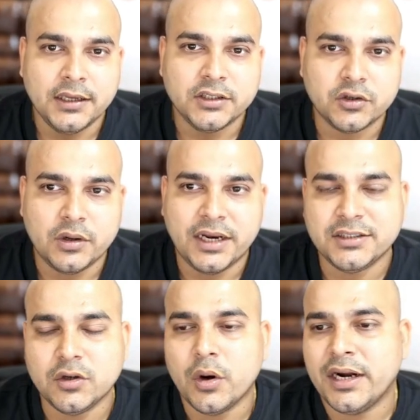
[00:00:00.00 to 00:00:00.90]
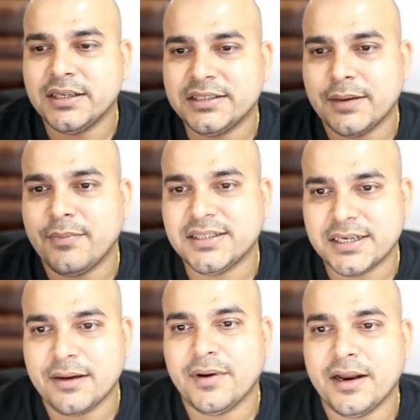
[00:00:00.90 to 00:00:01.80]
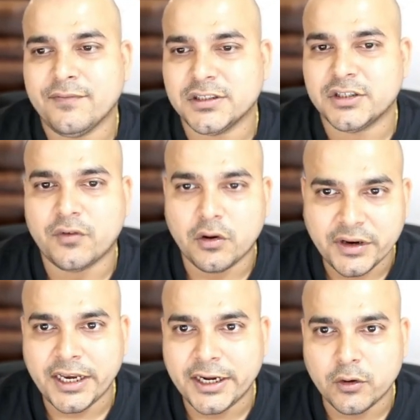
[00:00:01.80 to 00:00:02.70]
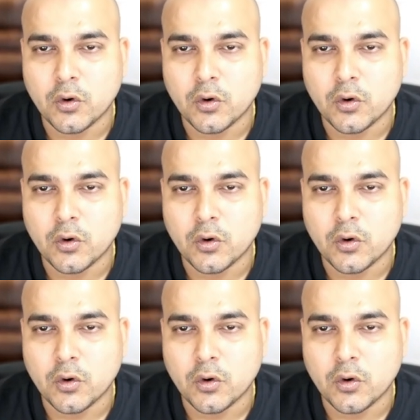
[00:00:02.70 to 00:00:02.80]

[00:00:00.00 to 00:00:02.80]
So let's go ahead step by step. And first of all, we need to